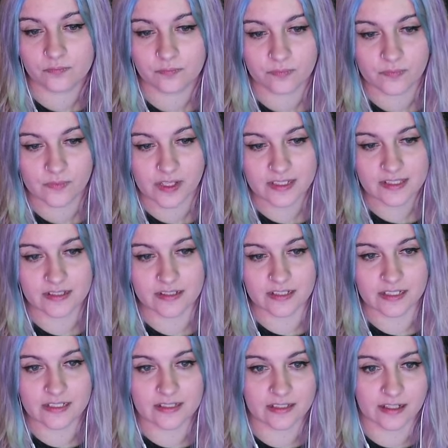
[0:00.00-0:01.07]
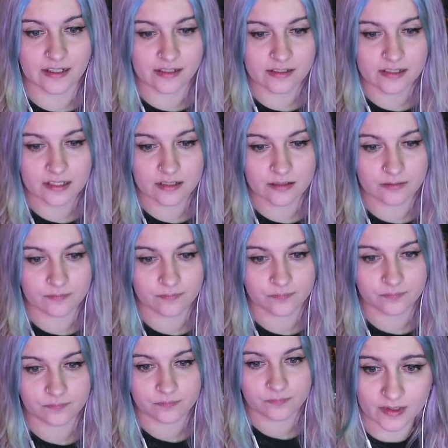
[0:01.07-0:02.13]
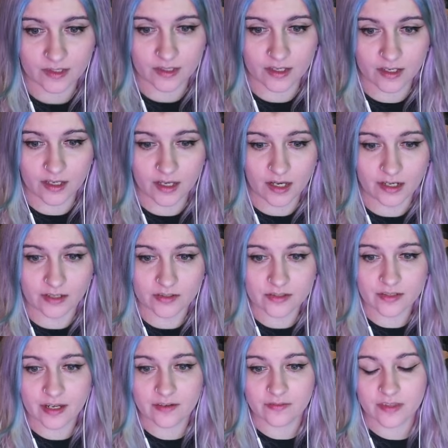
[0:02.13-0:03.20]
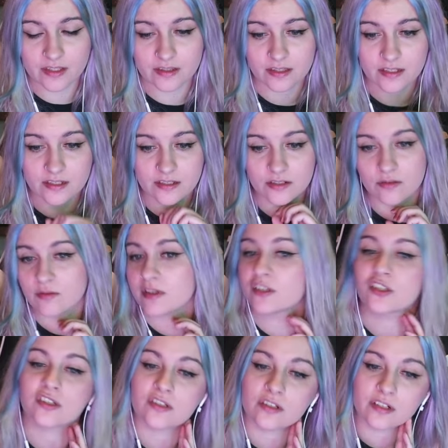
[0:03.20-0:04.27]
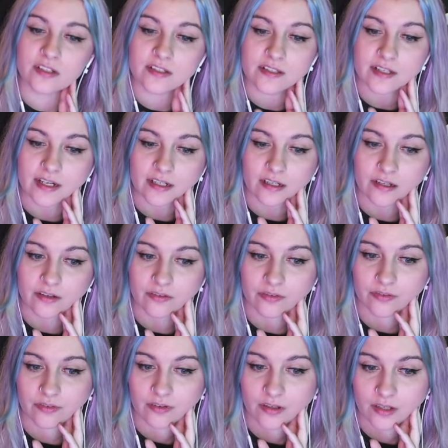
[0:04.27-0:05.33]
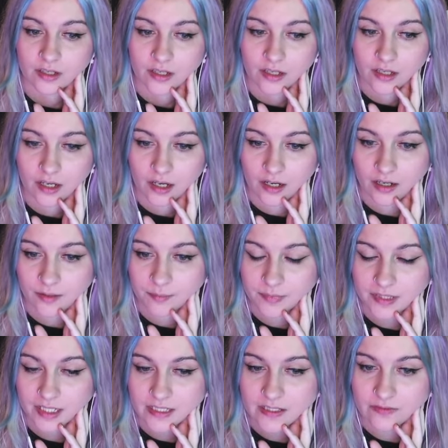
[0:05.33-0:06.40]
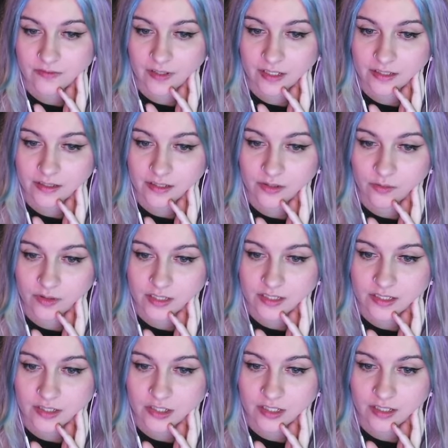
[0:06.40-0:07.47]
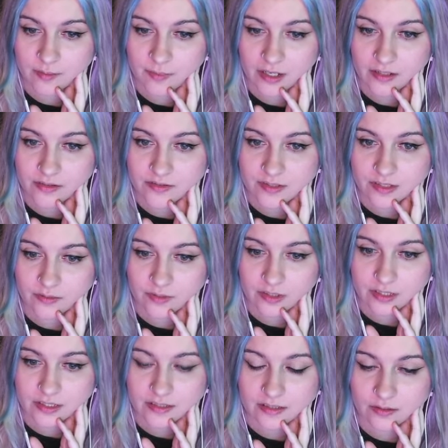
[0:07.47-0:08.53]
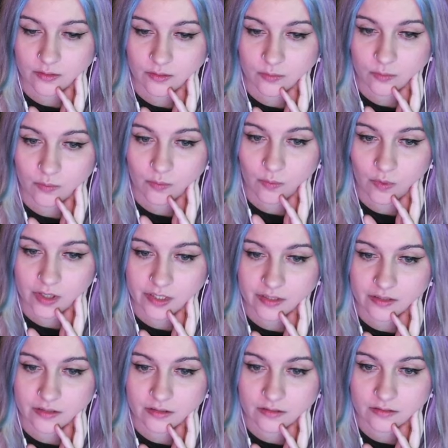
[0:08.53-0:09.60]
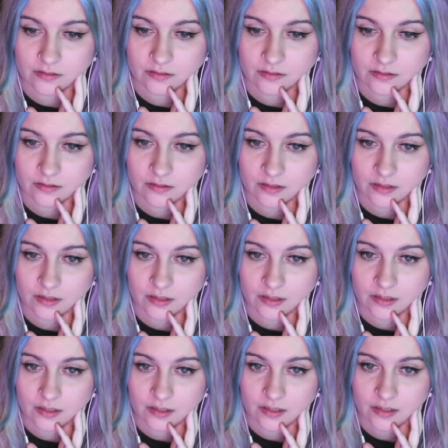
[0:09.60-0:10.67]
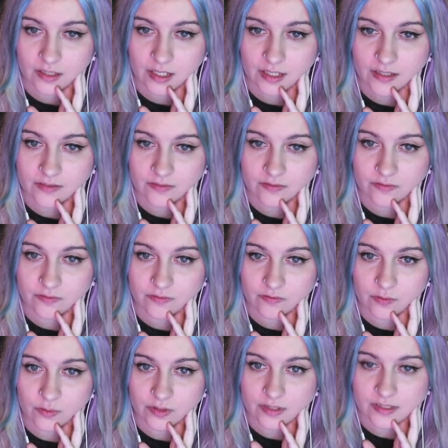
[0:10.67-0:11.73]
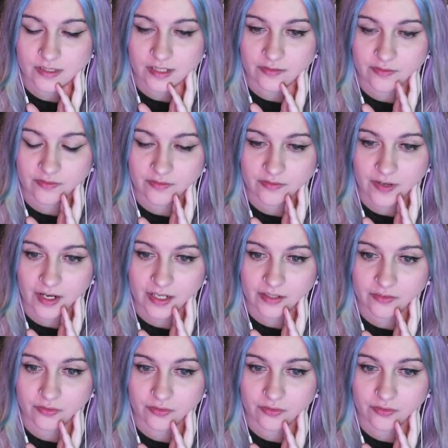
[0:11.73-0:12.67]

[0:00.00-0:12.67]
That's decent. I also have that these two digits are consecutive. But that's fine. The only digit I'm not using really is a 1. 8, 4, 7, 5.